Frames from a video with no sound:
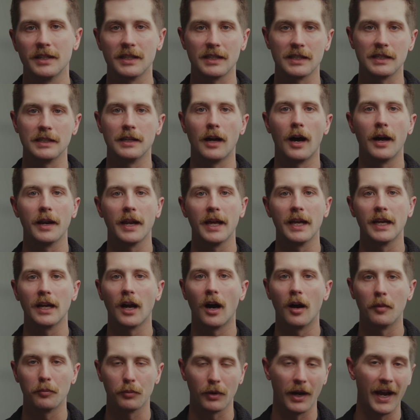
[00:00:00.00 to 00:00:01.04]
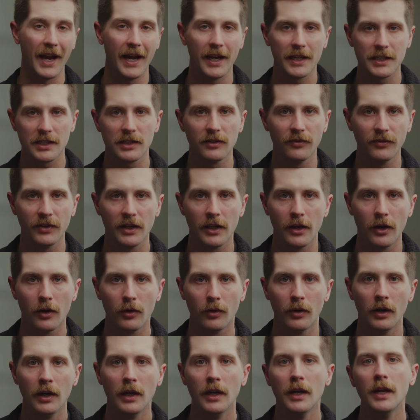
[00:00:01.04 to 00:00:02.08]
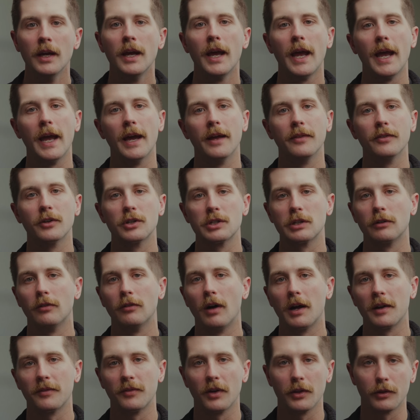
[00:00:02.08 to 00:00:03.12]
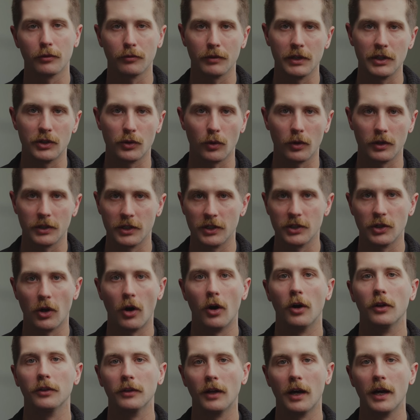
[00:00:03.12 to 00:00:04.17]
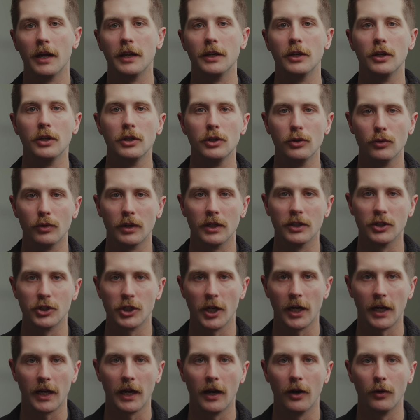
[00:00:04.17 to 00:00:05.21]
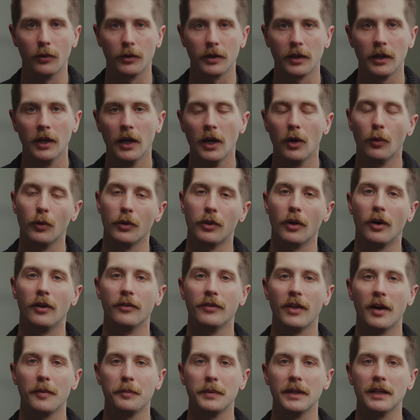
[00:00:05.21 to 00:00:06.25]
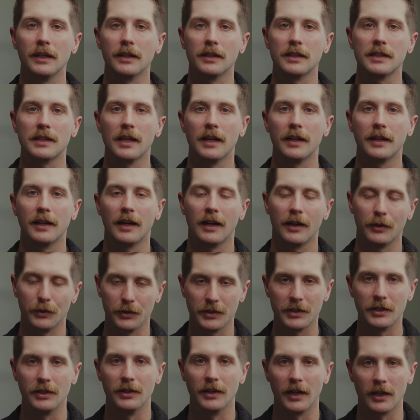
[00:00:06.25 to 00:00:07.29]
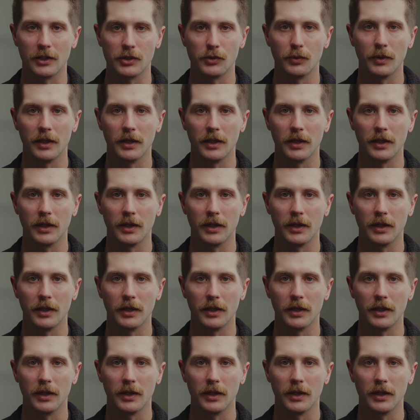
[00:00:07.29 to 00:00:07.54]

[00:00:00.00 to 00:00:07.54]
this is not a comprehensive video, and there's a lot of other resources online you can check out. With all of that being said, I will see you next